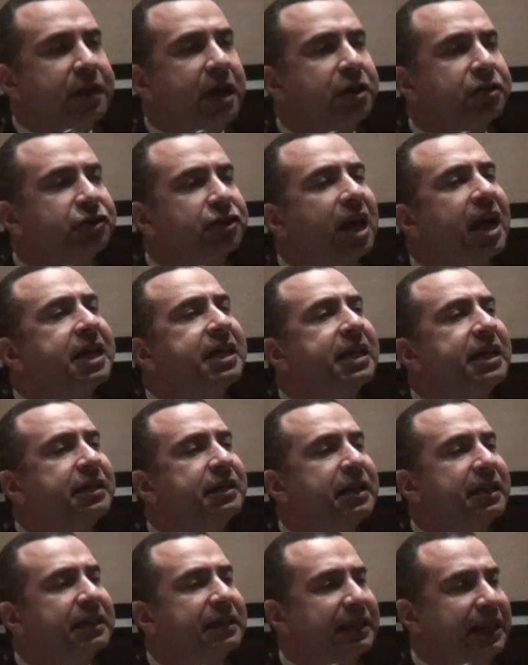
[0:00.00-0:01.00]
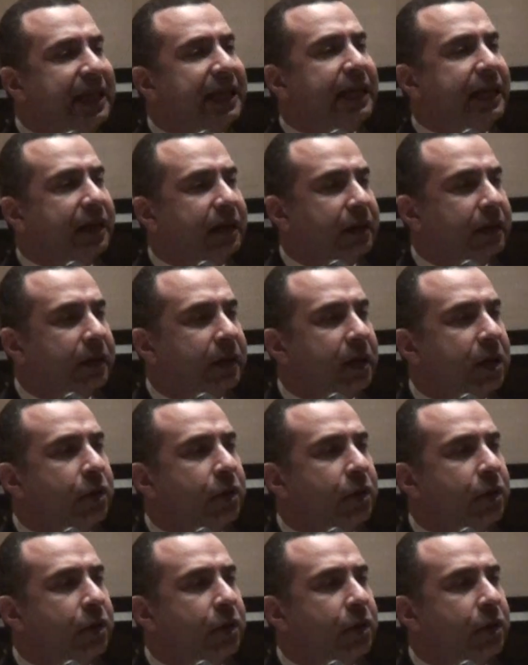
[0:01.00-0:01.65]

they are signing this deal